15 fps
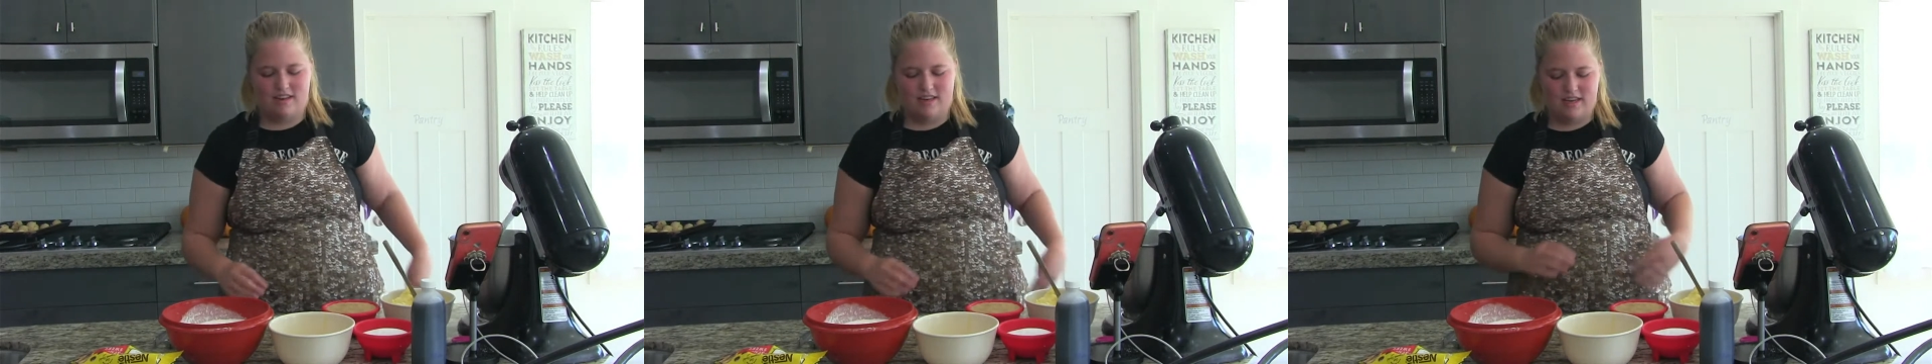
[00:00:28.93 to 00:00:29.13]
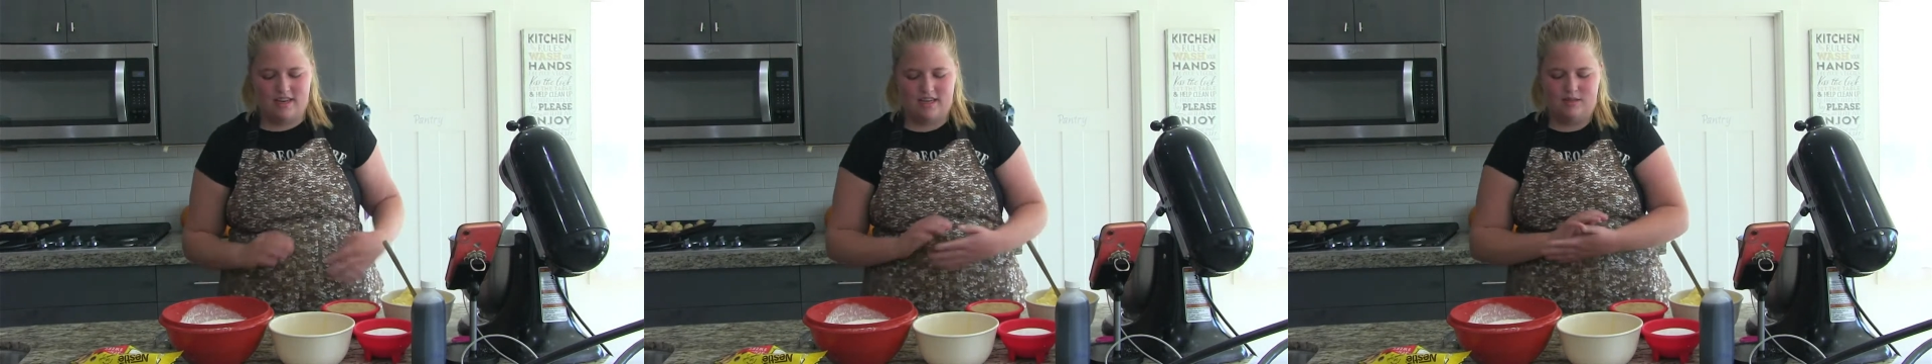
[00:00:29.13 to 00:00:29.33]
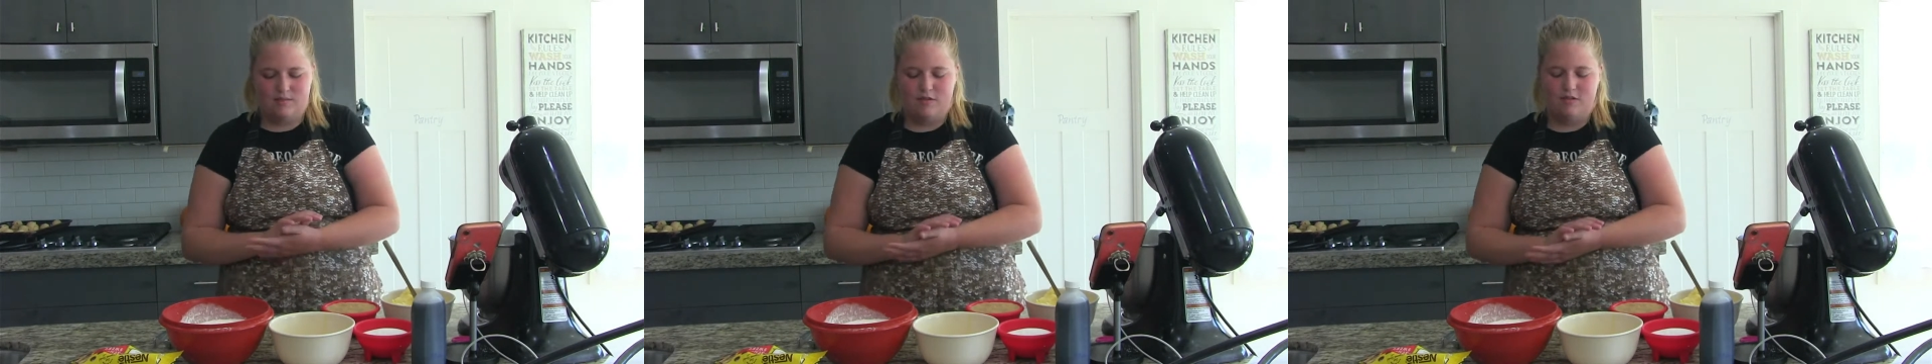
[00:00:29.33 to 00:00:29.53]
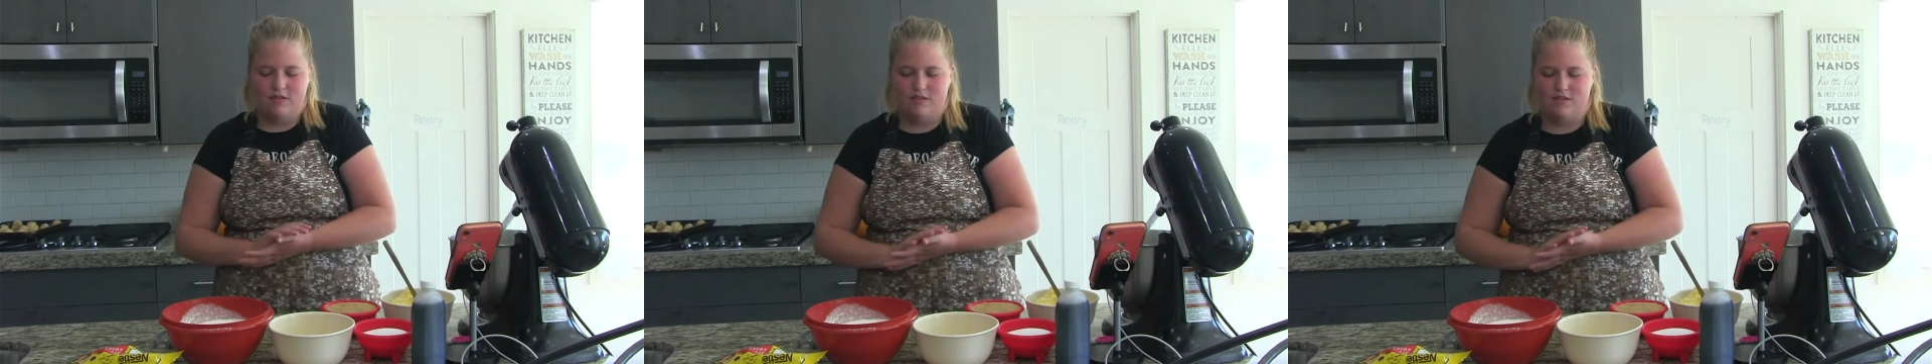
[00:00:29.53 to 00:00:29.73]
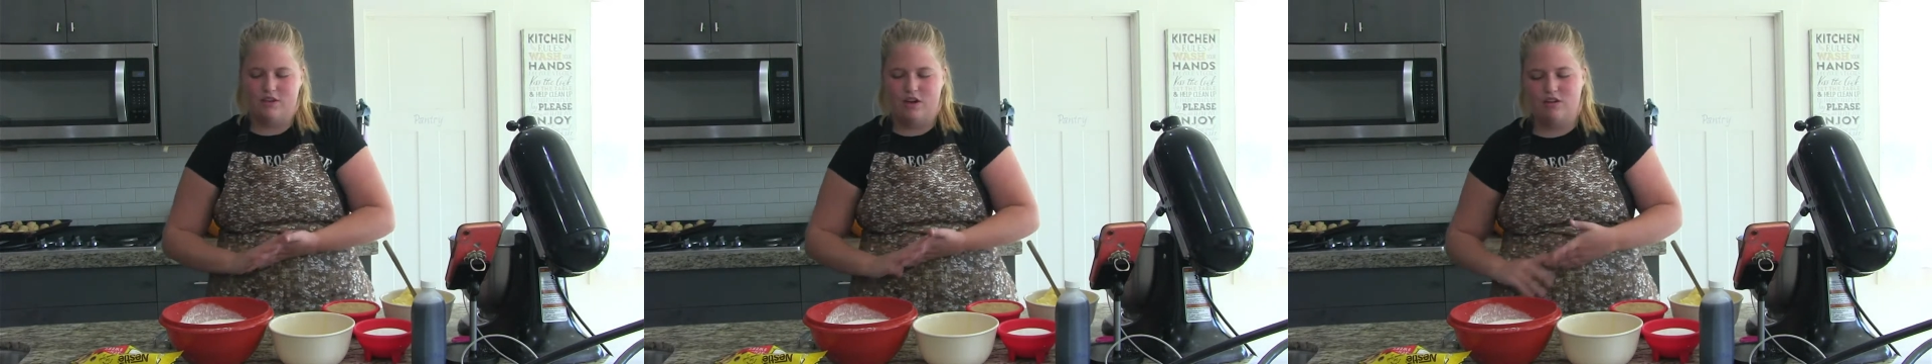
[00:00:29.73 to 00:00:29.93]
teaspoons of
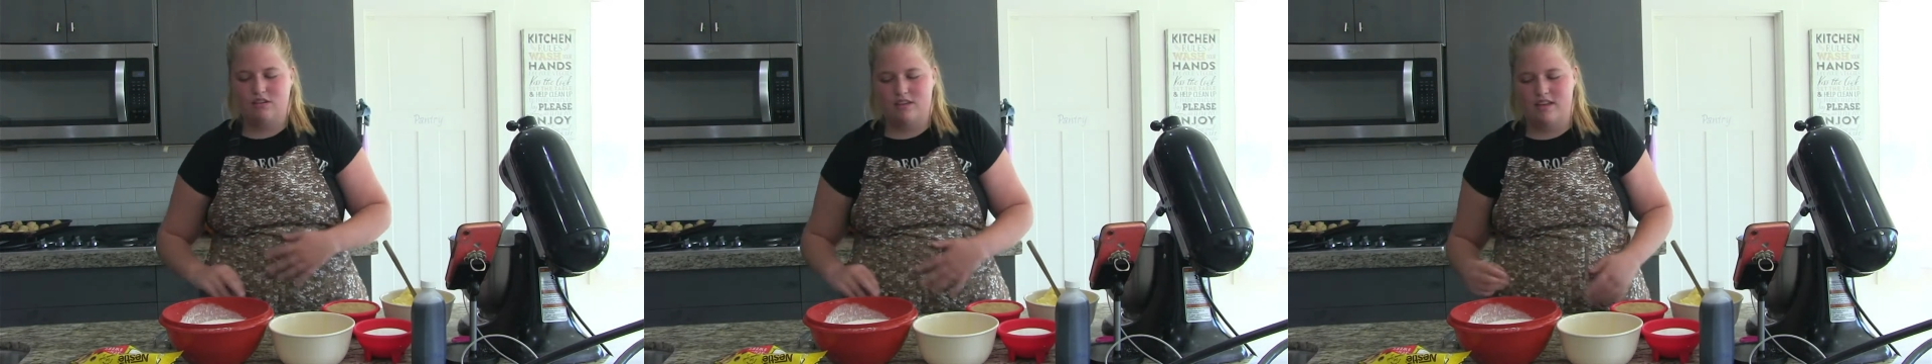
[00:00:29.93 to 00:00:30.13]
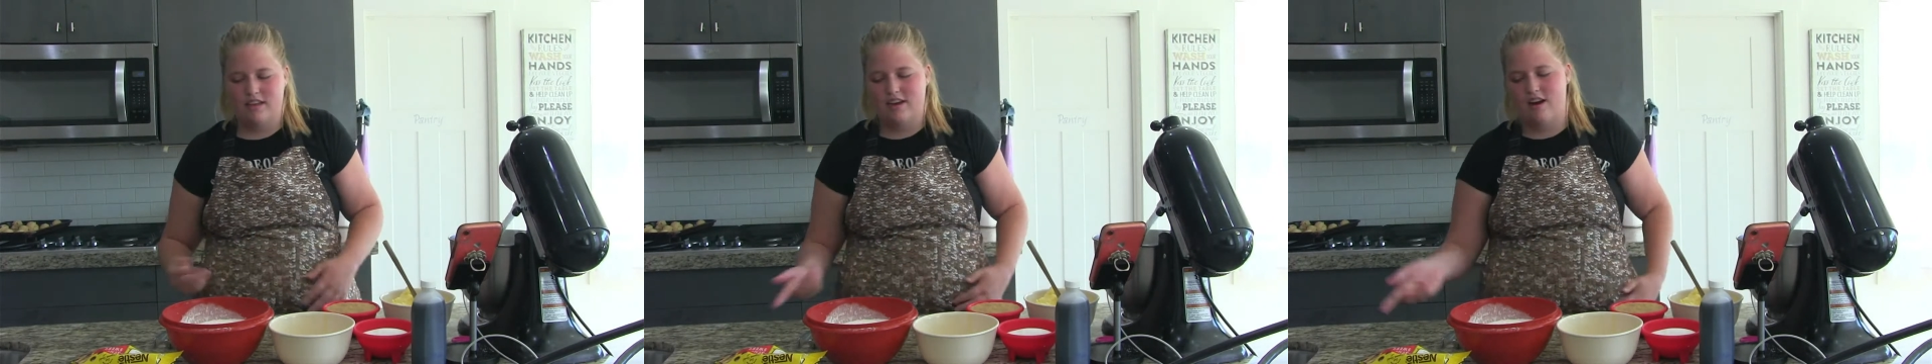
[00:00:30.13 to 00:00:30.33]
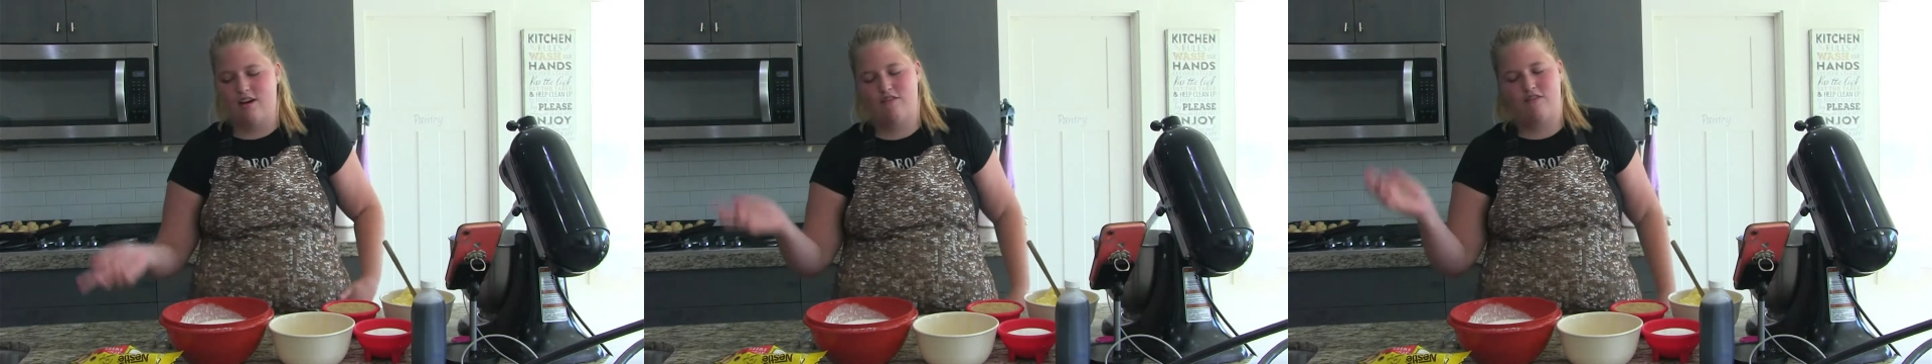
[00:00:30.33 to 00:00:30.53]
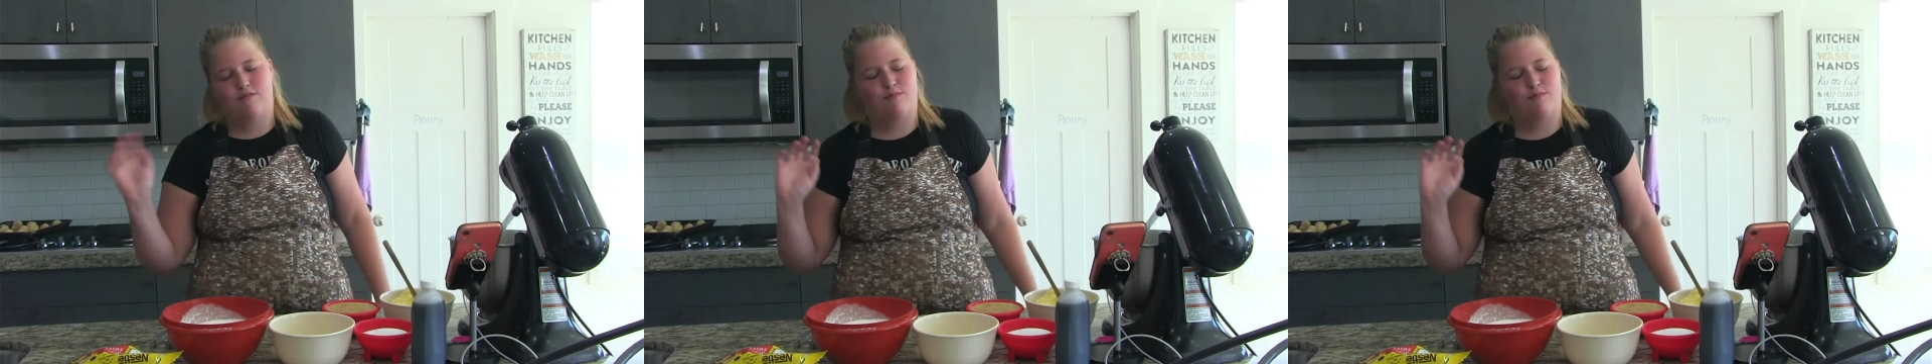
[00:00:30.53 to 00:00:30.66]
salt, and then however